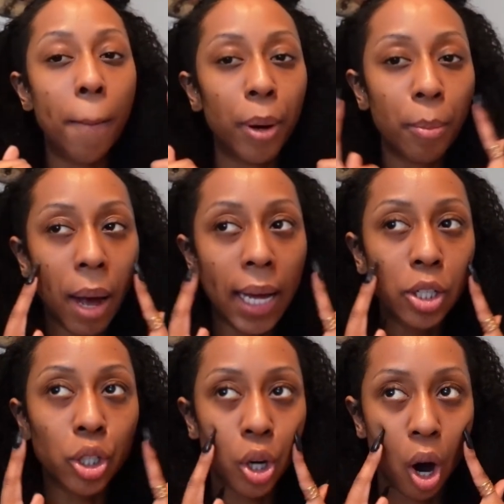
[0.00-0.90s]
but my
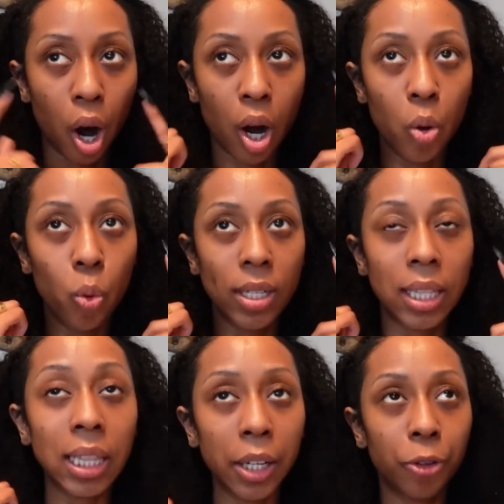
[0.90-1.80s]
scar was
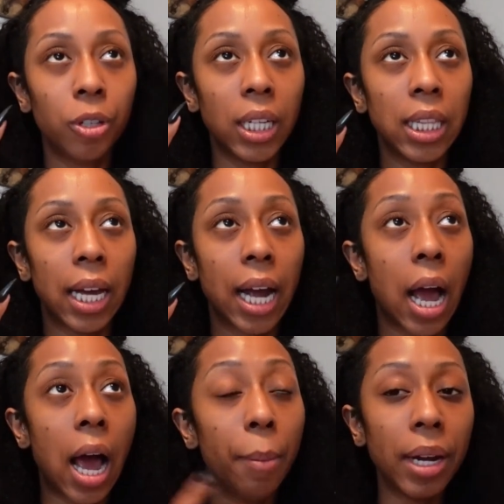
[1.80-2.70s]
literally like,
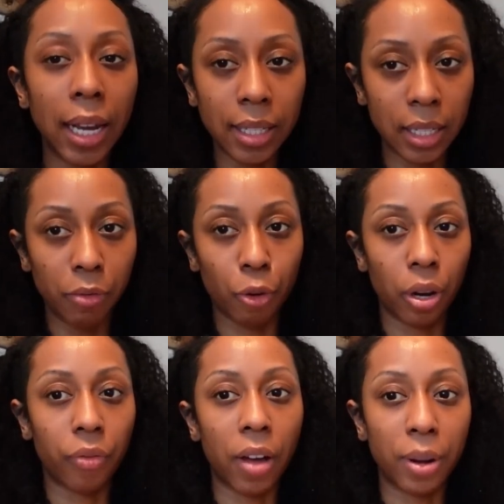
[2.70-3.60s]
I'm an N C
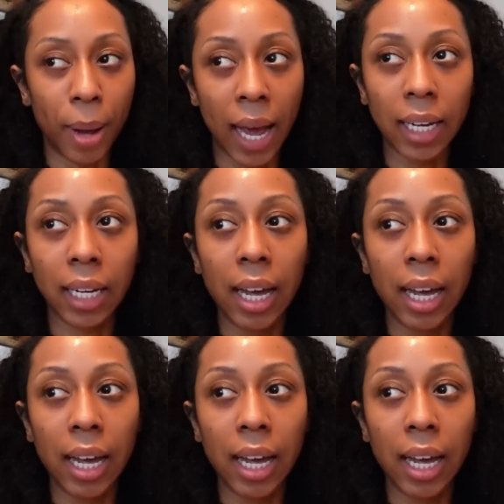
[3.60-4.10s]
forty-five in M A C,